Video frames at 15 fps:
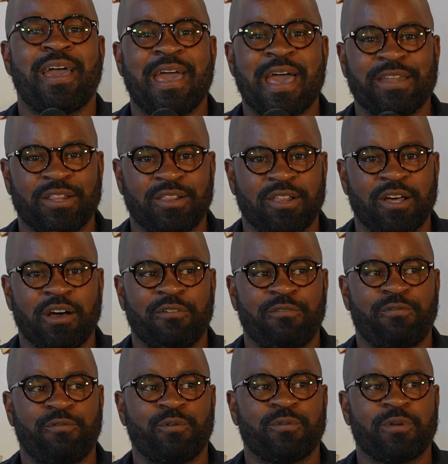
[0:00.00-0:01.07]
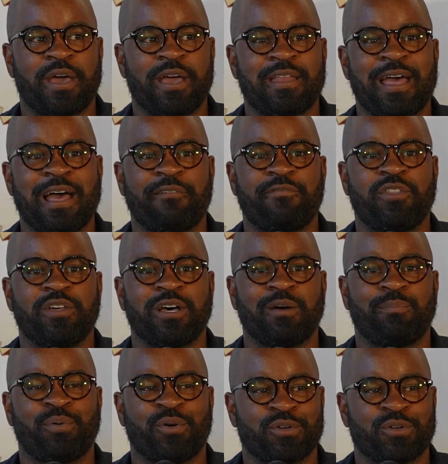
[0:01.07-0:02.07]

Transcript: and in love and have the